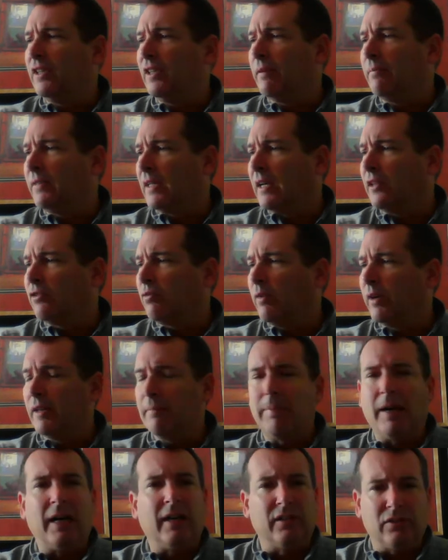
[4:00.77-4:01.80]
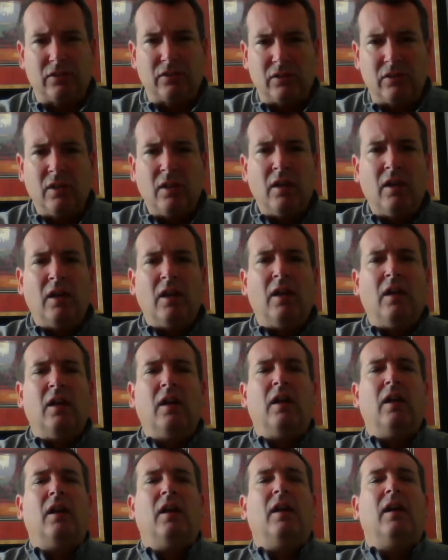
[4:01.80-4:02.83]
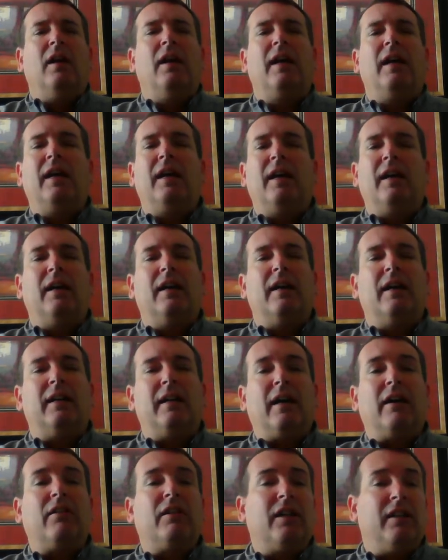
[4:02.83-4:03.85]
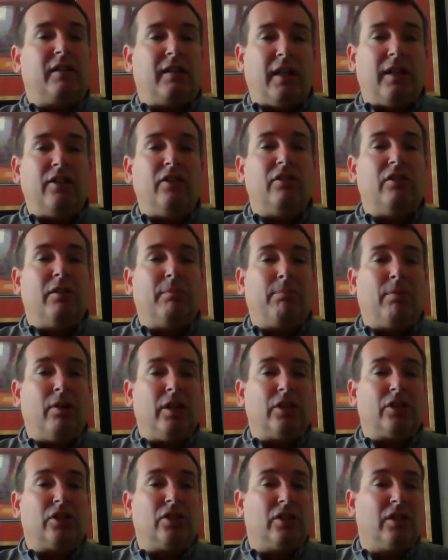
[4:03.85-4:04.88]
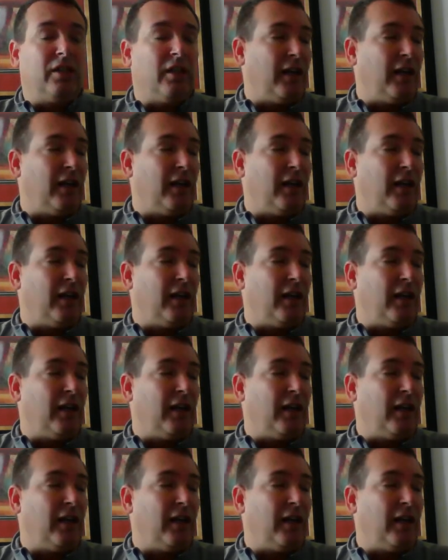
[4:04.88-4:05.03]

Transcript: I'm down 20 pounds. And I'll continue to push.